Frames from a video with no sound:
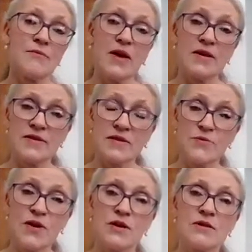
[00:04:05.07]

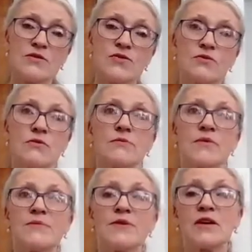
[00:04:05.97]
basement or
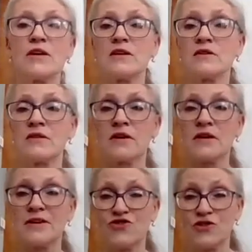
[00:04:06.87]
maybe in the
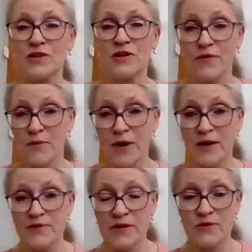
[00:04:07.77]
kitchen if your
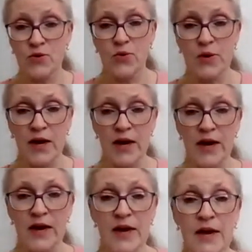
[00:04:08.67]
mom says
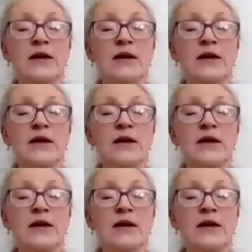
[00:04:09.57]
okay.